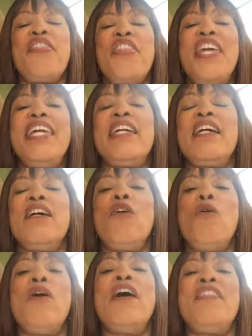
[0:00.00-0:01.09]
think
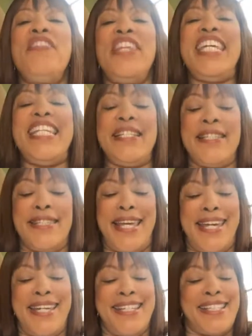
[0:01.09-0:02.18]
on these
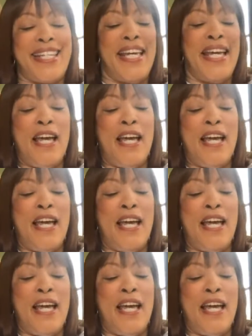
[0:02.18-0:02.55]
things.